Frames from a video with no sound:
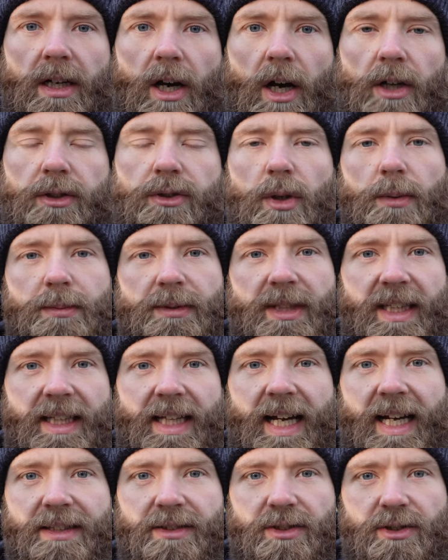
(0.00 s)
adopt it
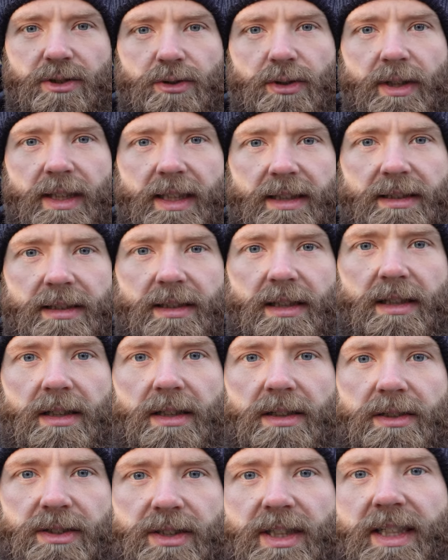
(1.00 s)
that strict
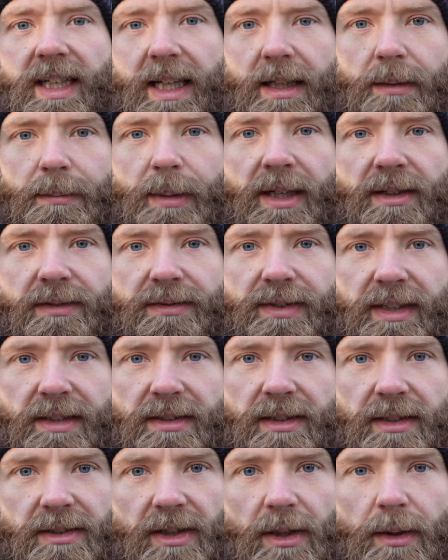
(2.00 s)
to get the
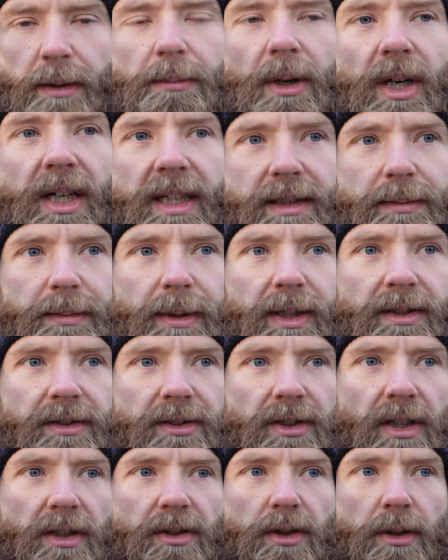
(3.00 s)
benefits. So in my
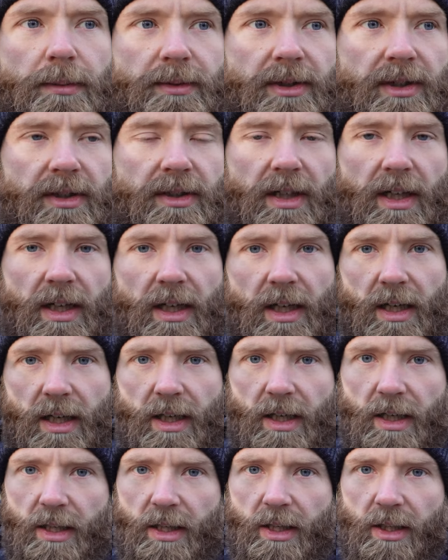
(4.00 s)
experience, I adopted
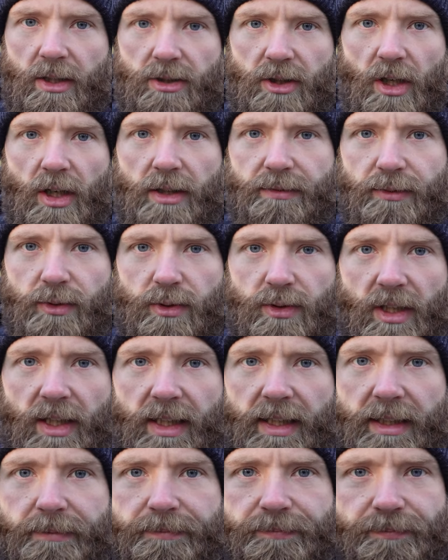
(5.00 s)
carnivore
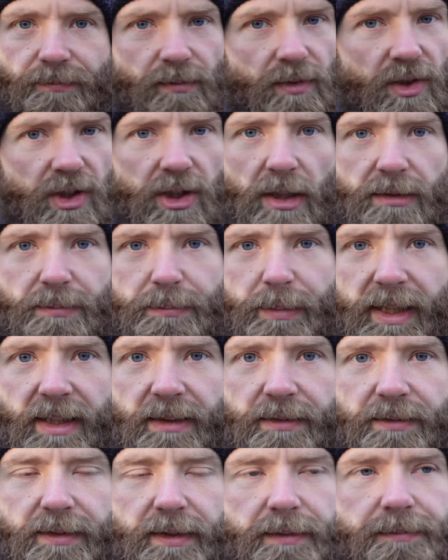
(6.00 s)
diet, just
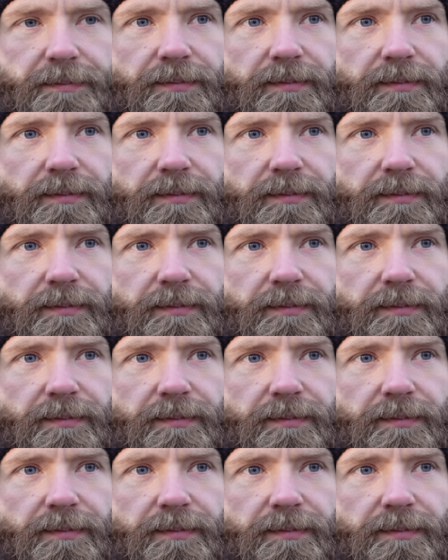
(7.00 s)
beef,